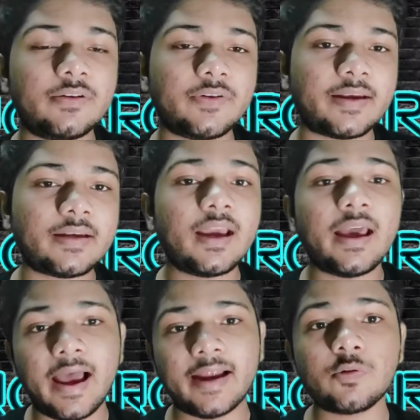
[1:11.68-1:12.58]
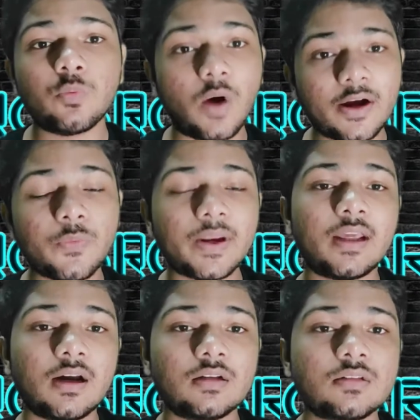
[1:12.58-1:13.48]
rate and
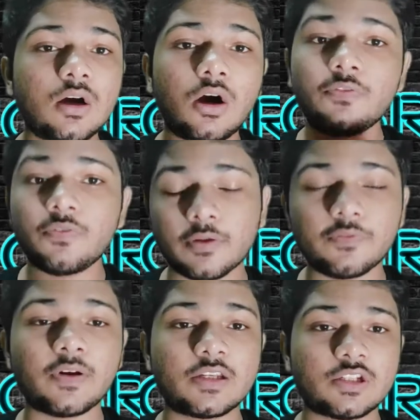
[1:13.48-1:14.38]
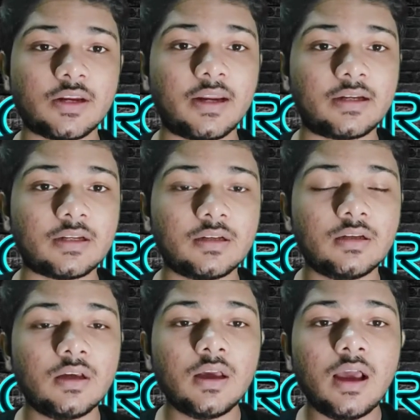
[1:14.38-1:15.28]
120 Hz of refresh rate.
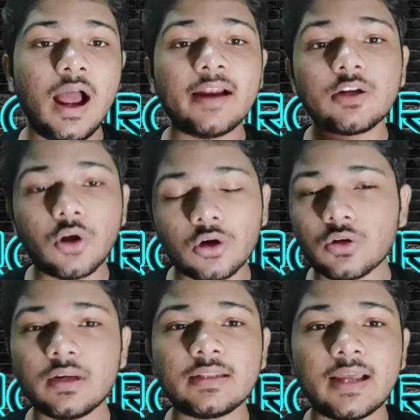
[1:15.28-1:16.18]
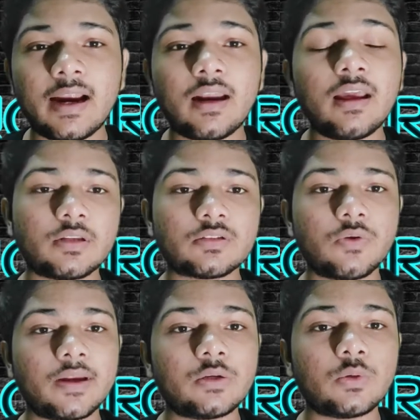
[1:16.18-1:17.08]
And not only that, it is
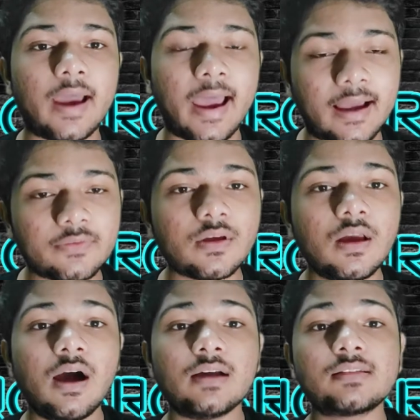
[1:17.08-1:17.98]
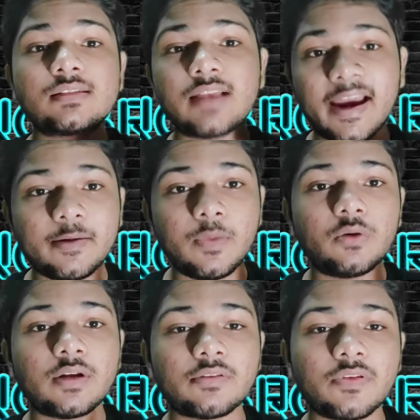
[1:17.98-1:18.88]
going to have a side
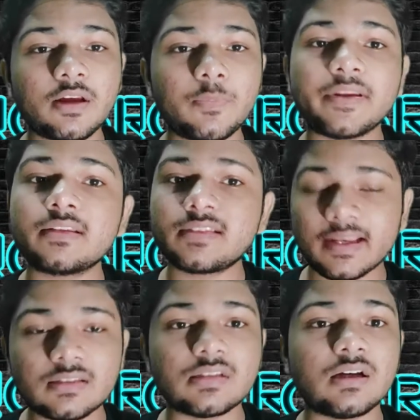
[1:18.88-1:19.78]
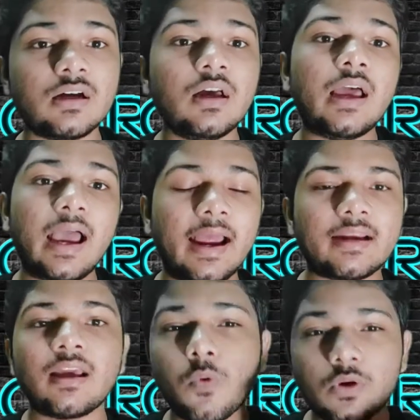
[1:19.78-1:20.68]
mounted fingerprint sensor,
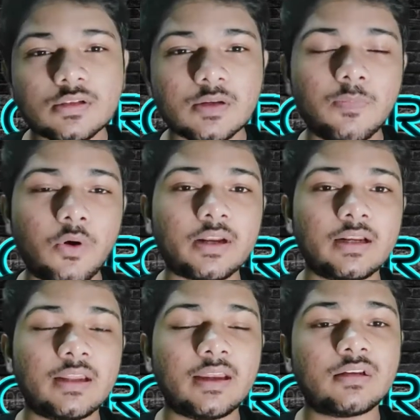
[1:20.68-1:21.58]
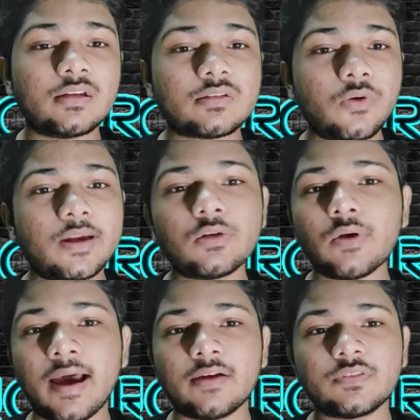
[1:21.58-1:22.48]
and most importantly it is going to
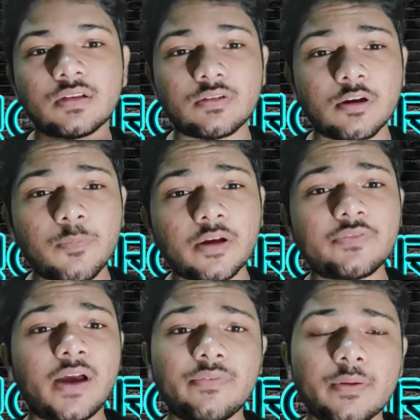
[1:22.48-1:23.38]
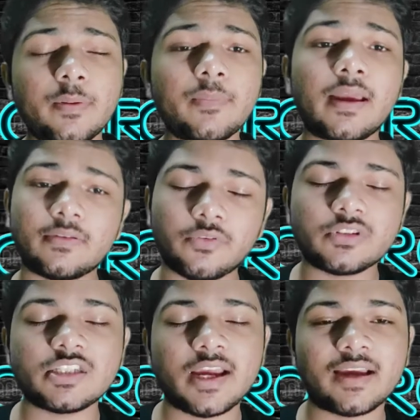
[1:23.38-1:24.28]
have the 3.5mm
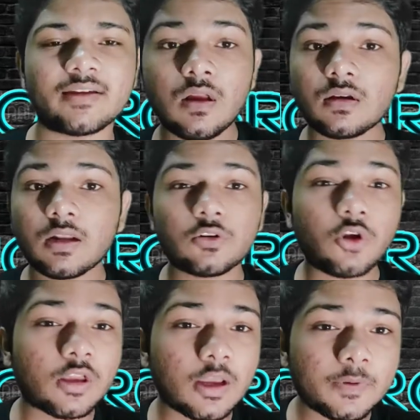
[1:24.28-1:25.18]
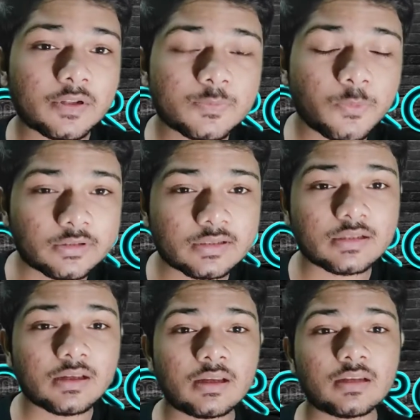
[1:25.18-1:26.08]
headphone jack. Now talking about its
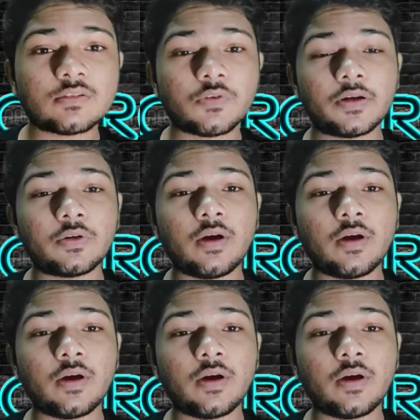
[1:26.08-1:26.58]
processor, it is going to